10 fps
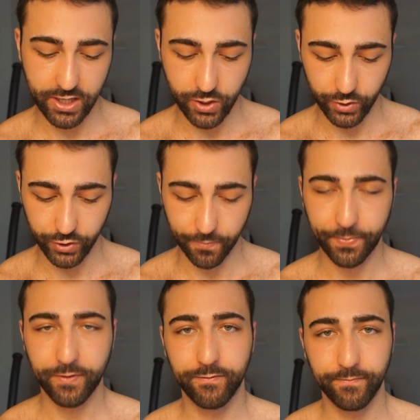issue.
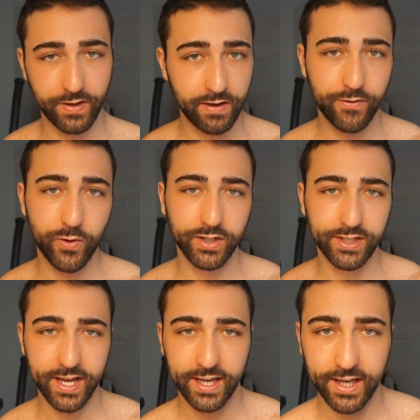If you are
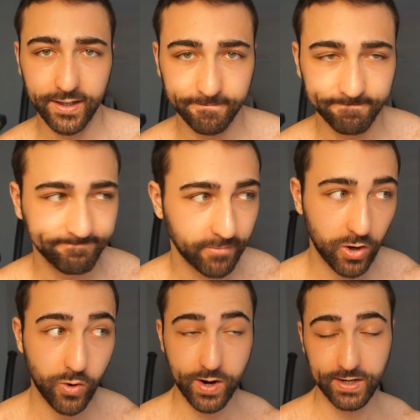taking
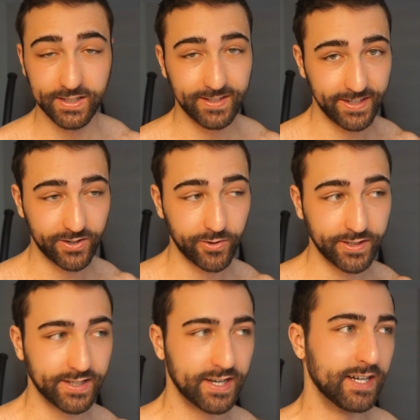oral
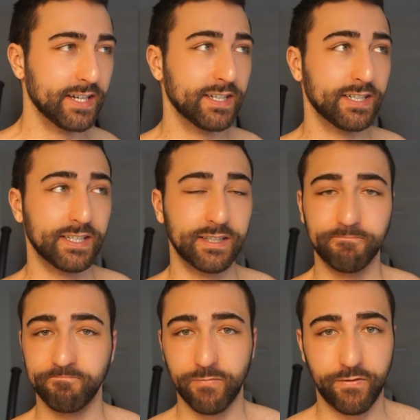steroids,
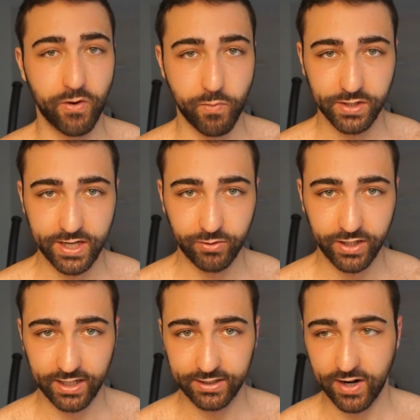
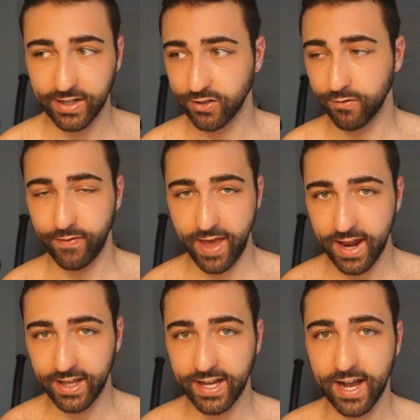pharmaceutical drugs of
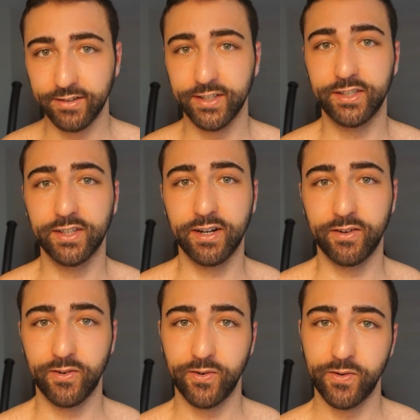any kind that
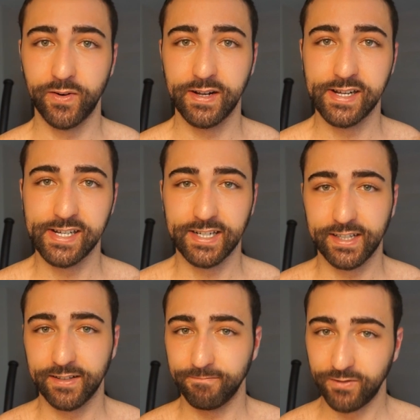are
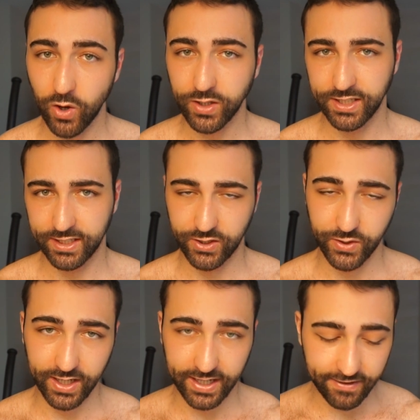toxic to
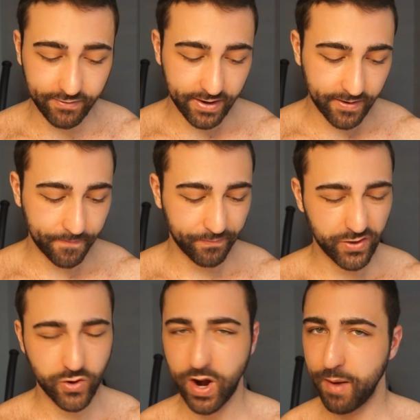the liver,
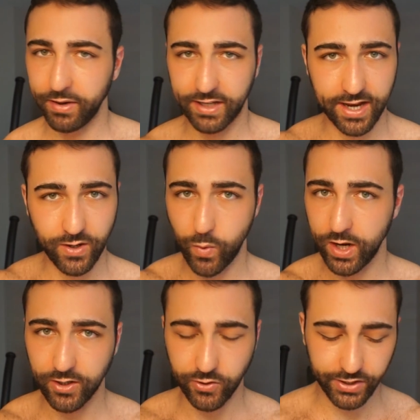your appetite
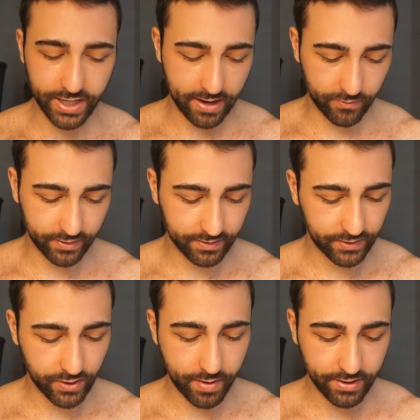will go down
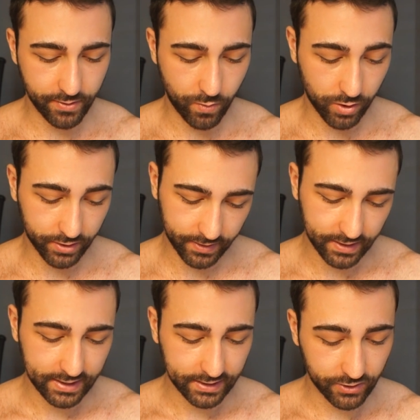no matter what.
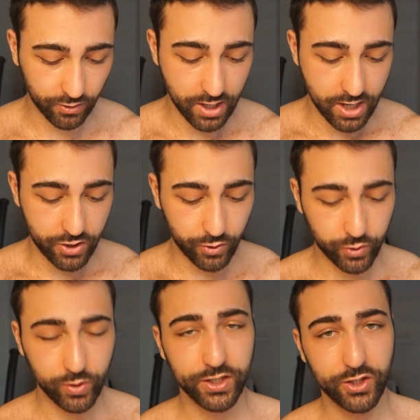So you
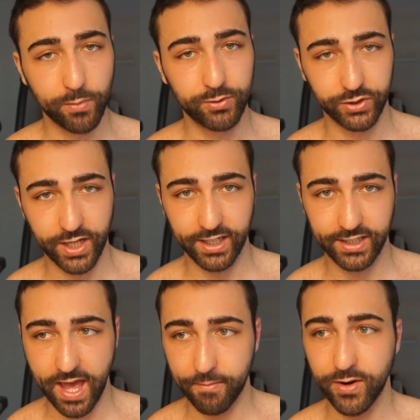should stop to take
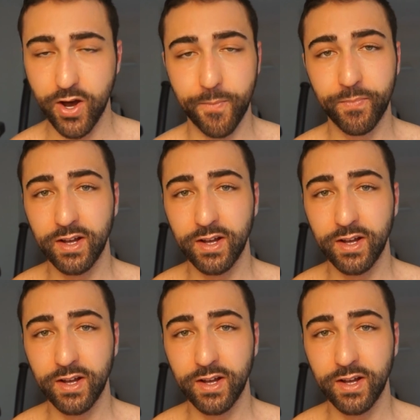them now.